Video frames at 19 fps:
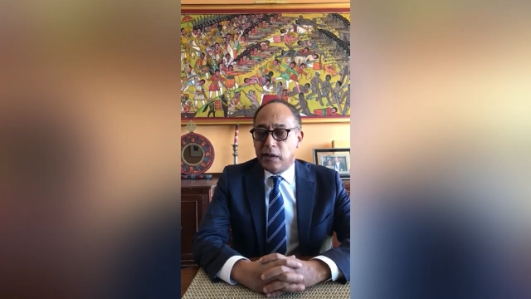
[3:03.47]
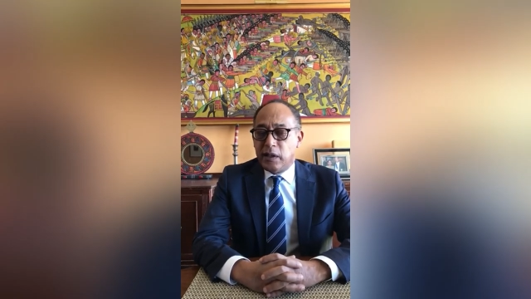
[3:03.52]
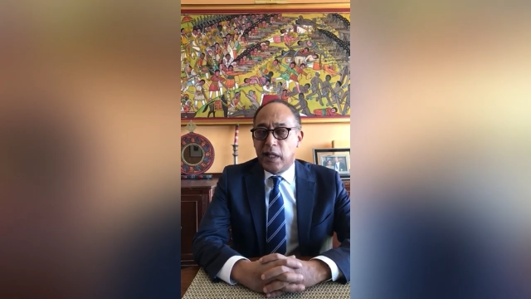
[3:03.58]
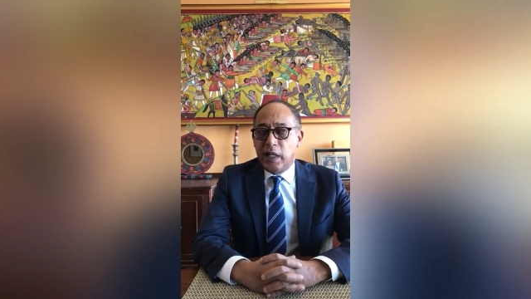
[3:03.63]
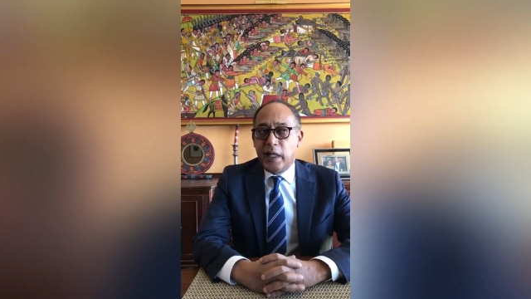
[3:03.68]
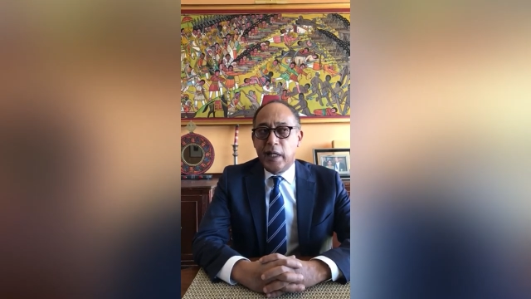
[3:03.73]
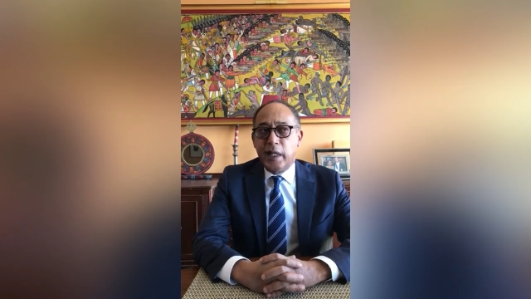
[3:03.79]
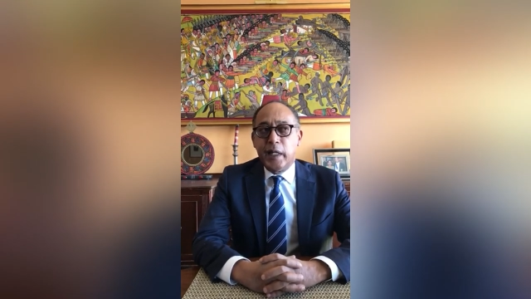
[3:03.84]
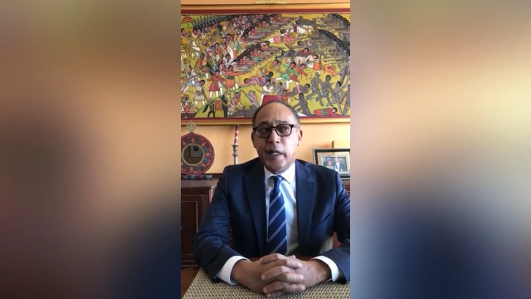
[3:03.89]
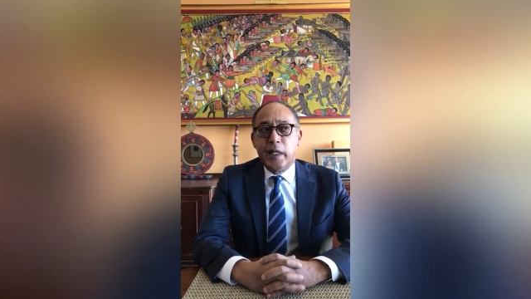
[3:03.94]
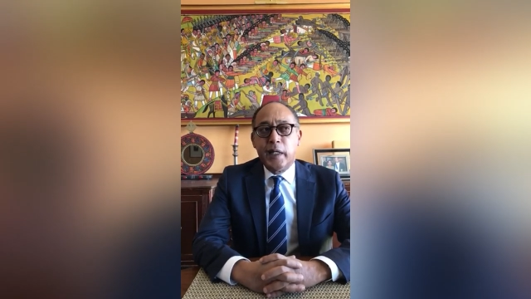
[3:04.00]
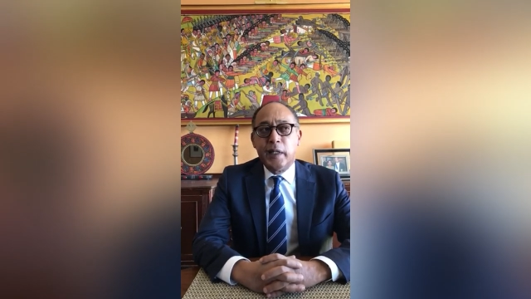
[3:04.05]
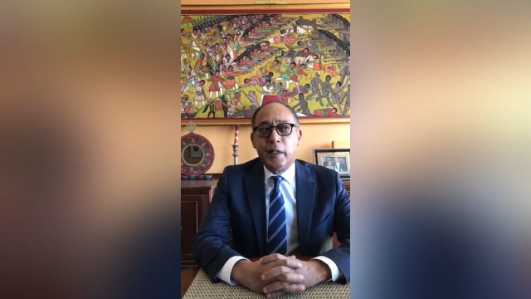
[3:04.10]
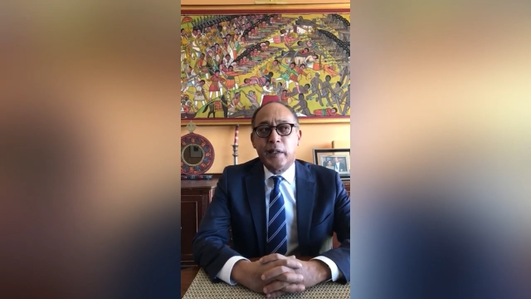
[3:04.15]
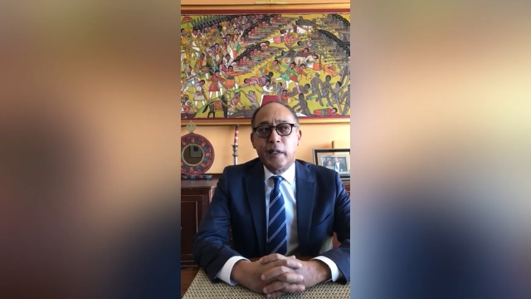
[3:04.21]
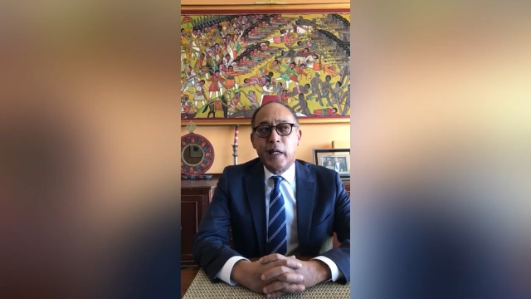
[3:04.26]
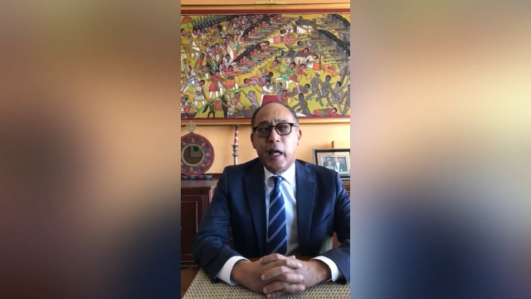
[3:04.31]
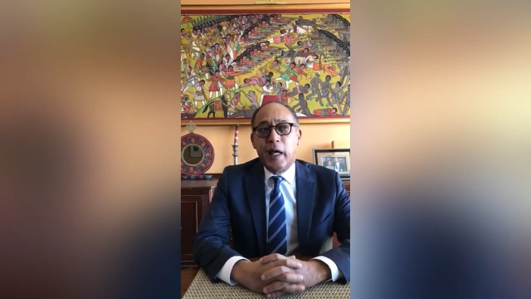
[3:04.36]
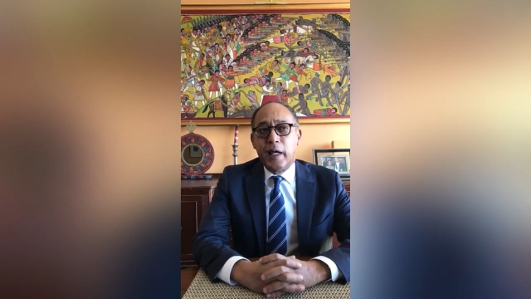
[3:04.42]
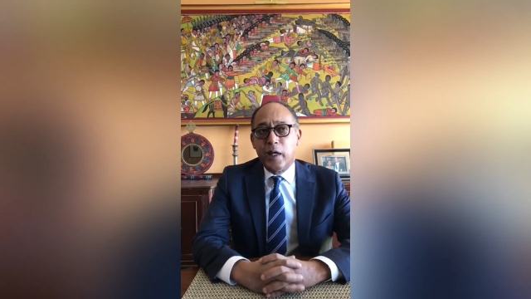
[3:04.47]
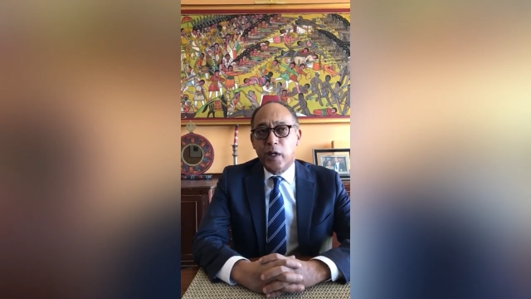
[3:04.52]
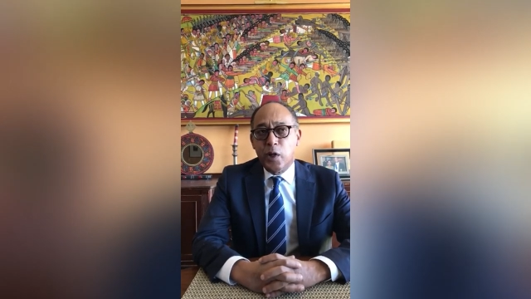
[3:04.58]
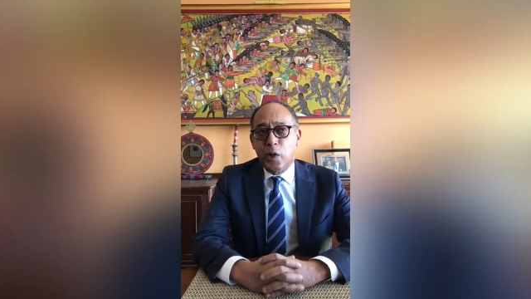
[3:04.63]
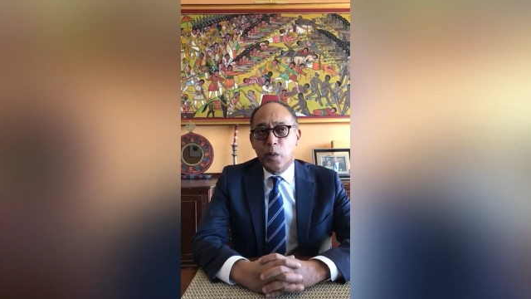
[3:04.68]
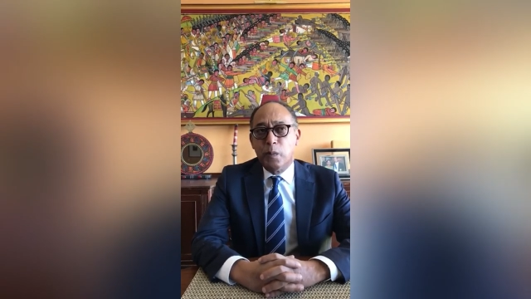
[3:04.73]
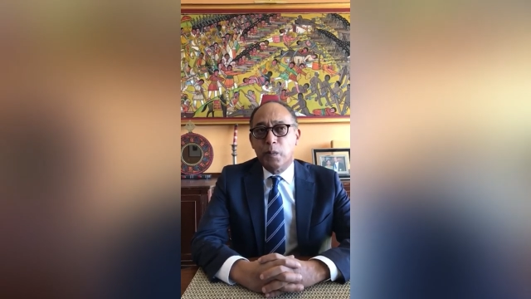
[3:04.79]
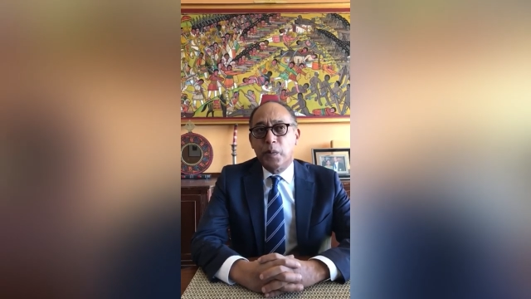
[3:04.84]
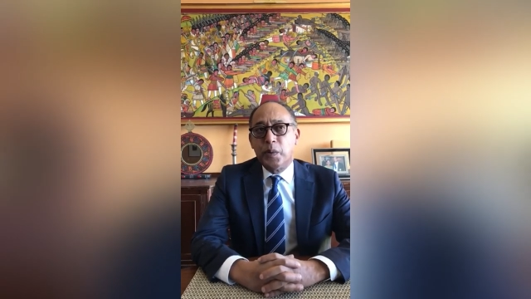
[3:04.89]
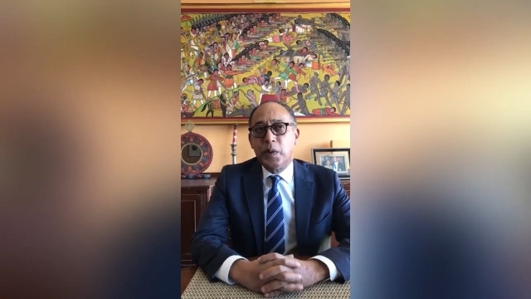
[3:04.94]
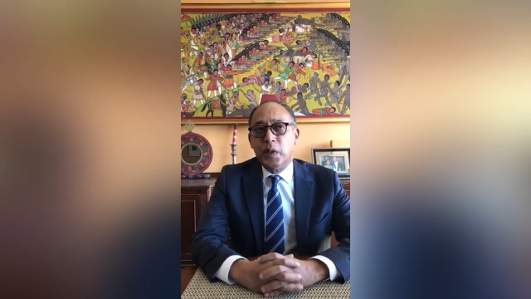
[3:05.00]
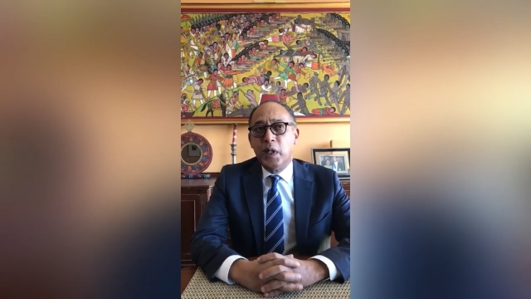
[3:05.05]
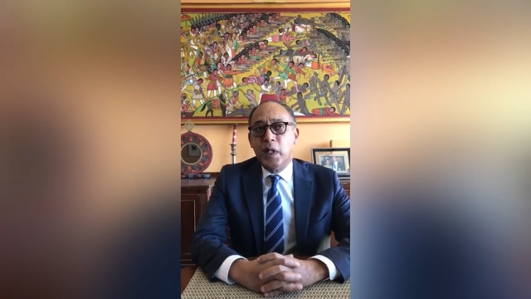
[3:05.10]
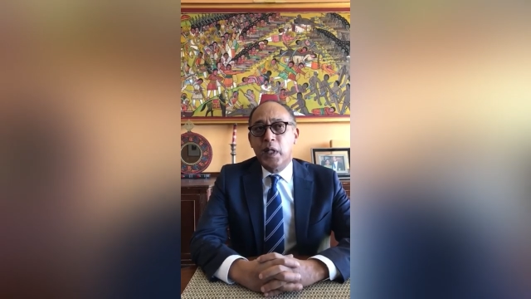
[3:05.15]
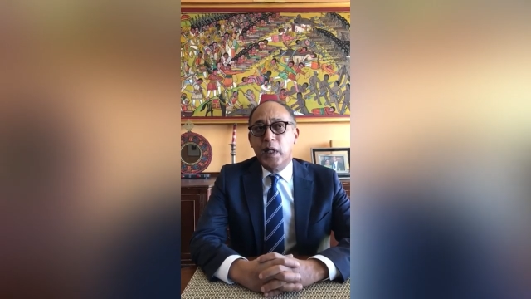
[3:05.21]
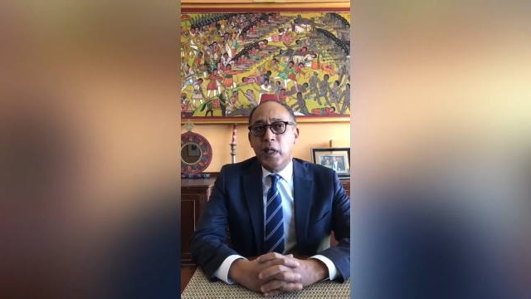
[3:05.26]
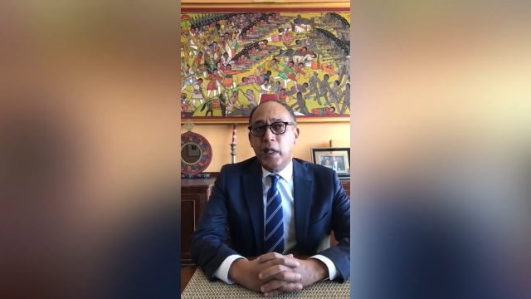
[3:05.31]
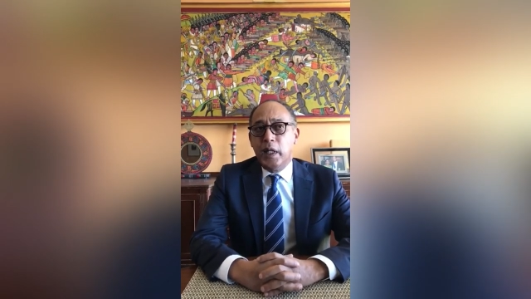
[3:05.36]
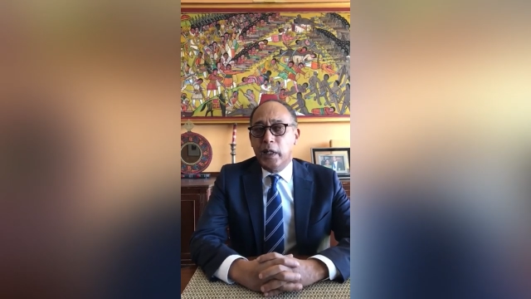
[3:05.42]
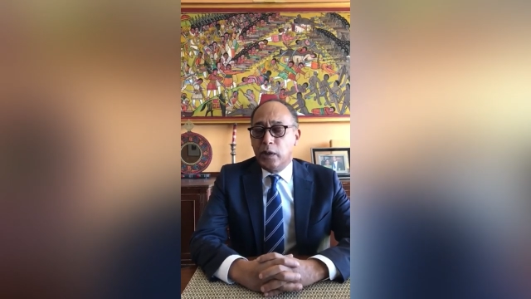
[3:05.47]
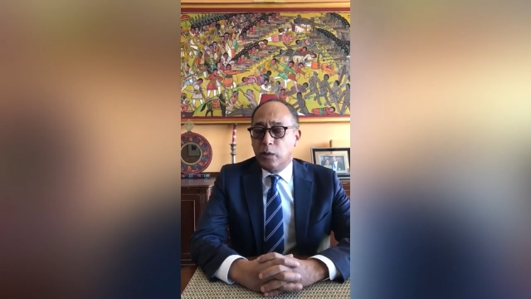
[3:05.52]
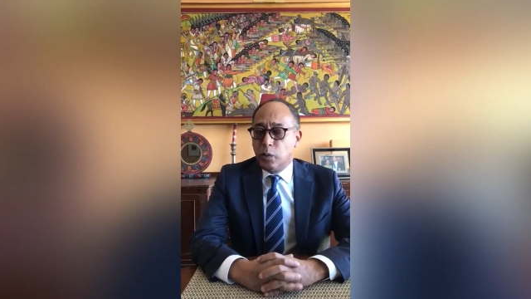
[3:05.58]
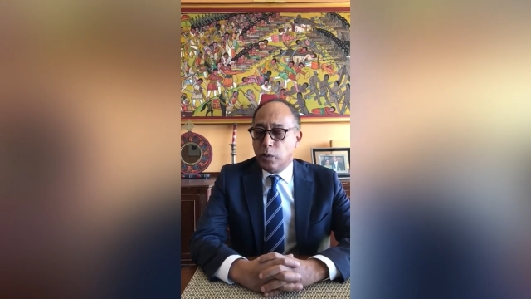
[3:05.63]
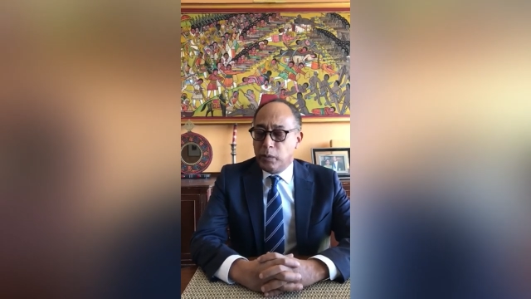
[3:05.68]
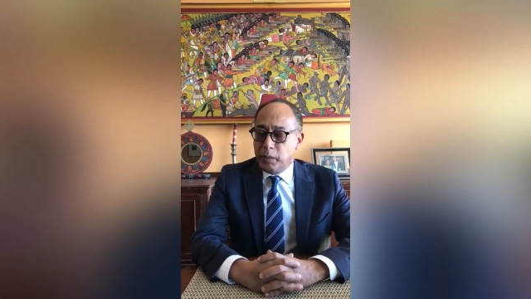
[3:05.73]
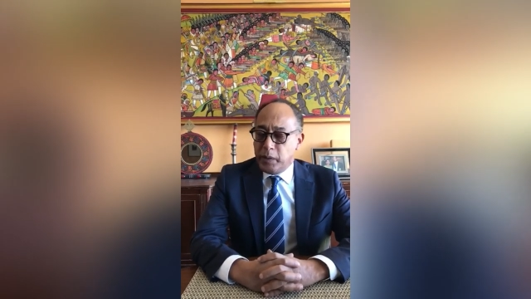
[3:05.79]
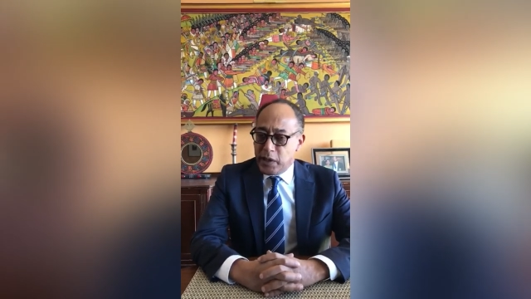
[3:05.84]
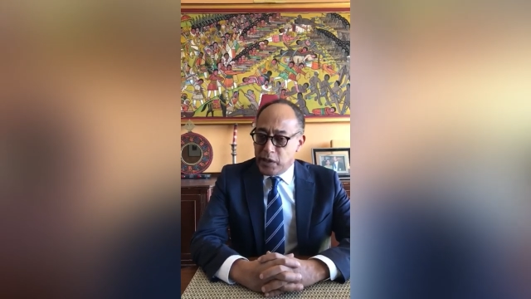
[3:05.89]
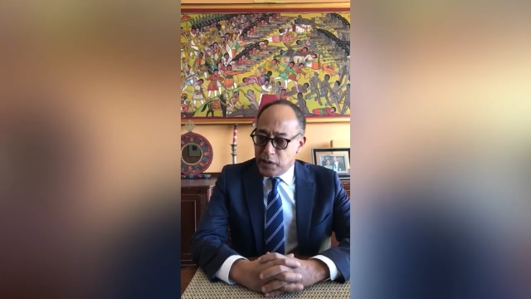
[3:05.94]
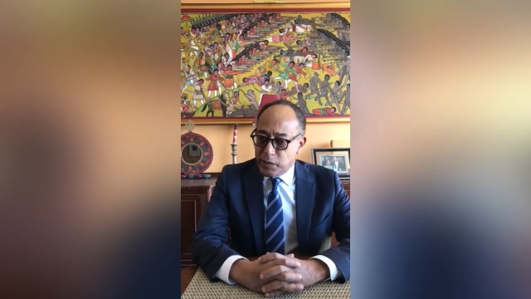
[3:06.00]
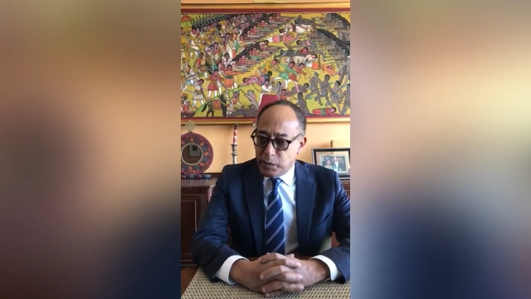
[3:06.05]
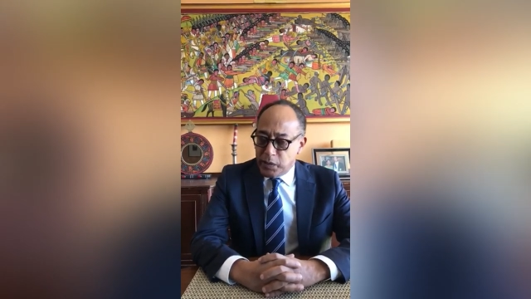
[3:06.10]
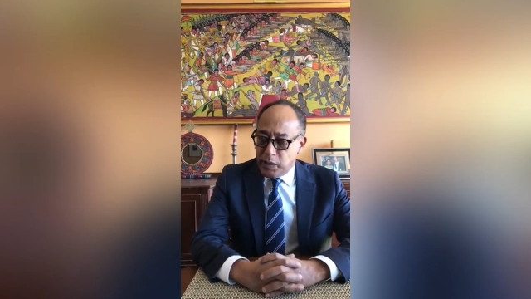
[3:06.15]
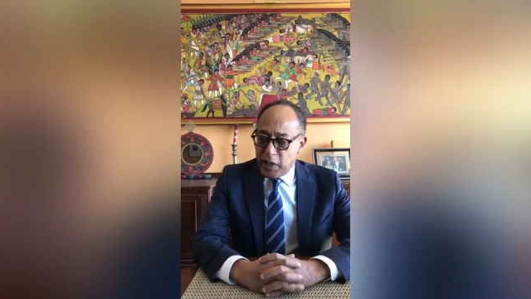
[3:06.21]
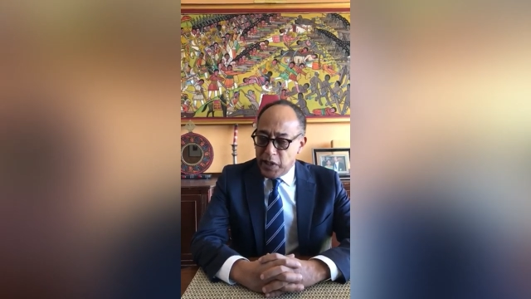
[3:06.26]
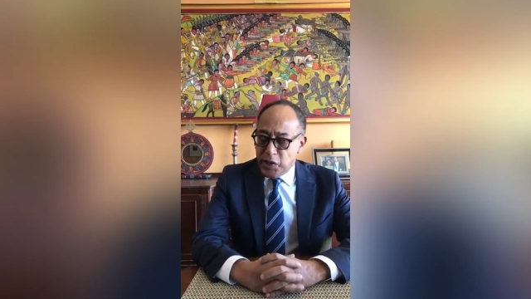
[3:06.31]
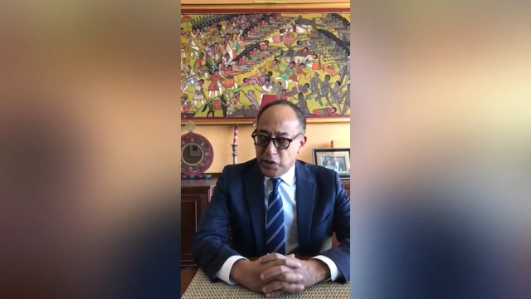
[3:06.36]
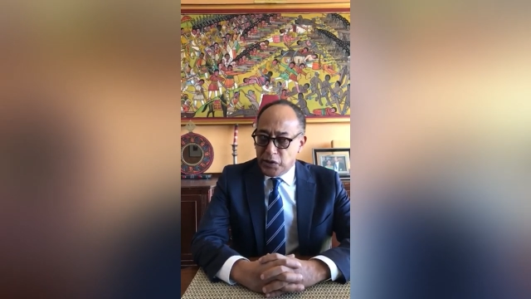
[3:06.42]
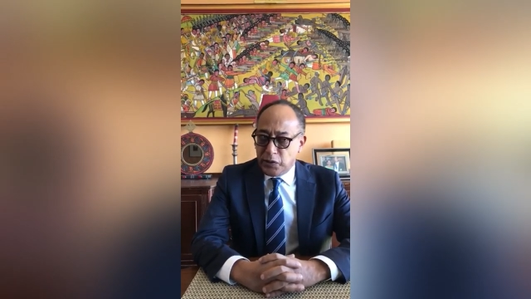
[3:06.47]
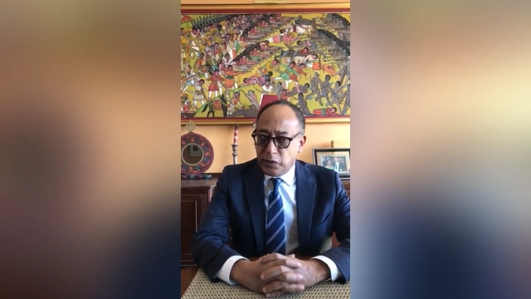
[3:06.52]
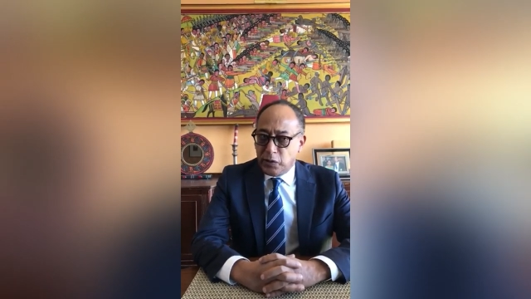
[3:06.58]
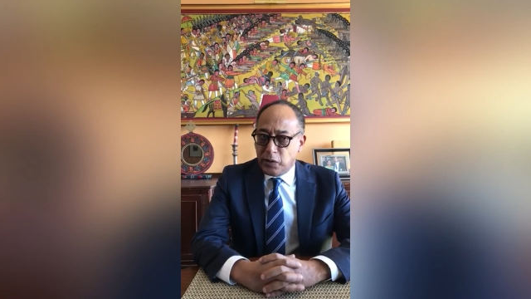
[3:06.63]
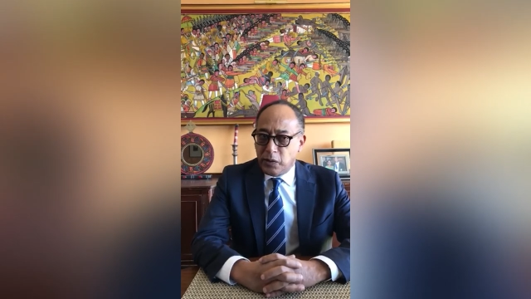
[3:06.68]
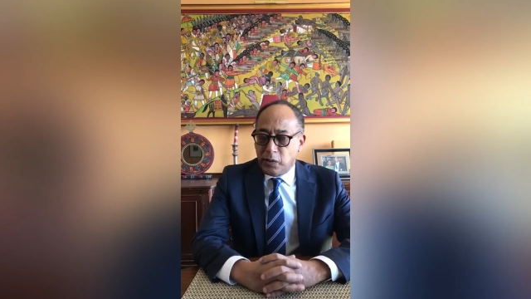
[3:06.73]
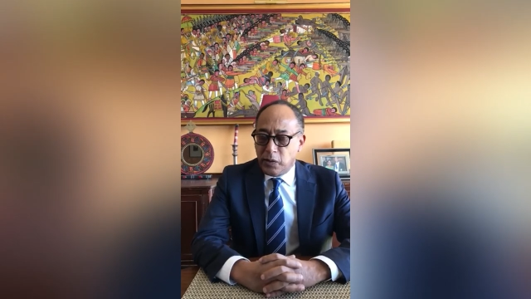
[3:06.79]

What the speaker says: and I hope it will be inspirational.